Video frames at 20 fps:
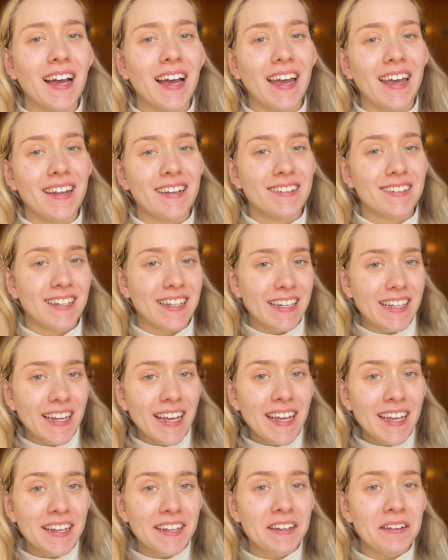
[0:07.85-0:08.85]
and
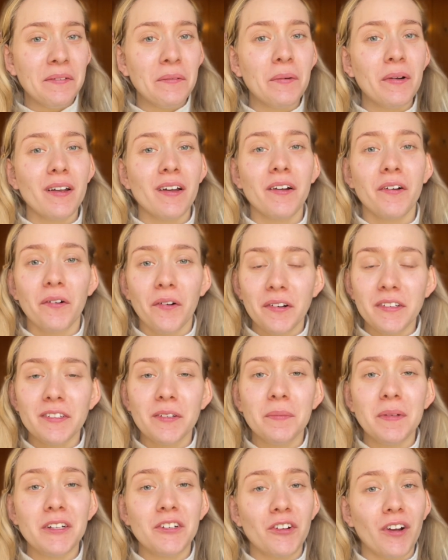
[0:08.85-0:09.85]
today we are going to
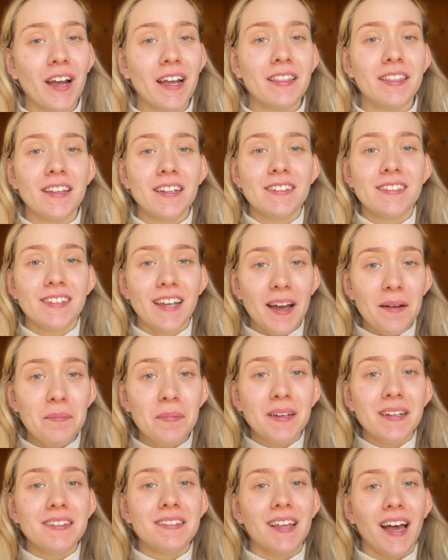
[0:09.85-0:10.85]
be trying the
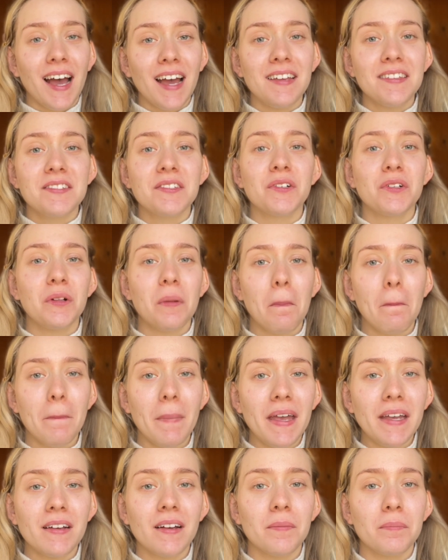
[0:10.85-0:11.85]
Japanese high school
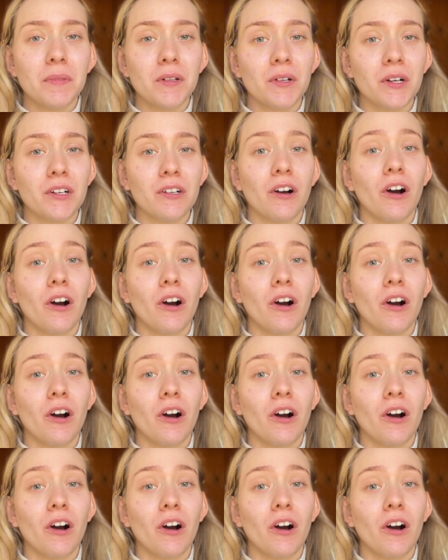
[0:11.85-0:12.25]
makeup look,